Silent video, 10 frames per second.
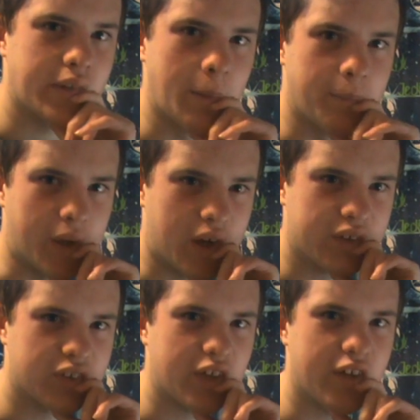the
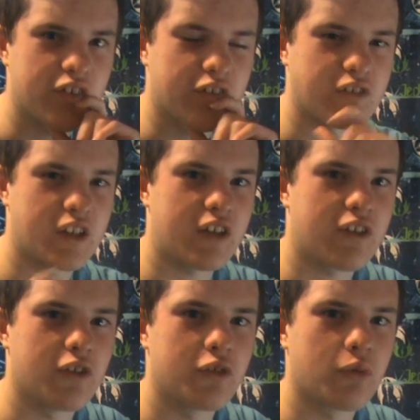Box, that was a really
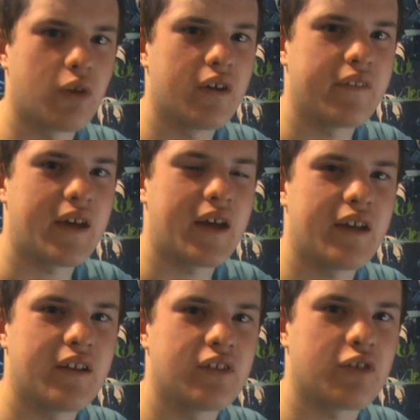good one,
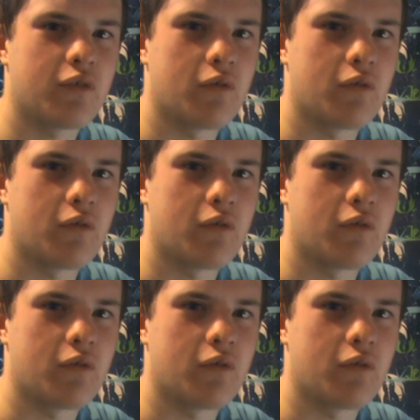and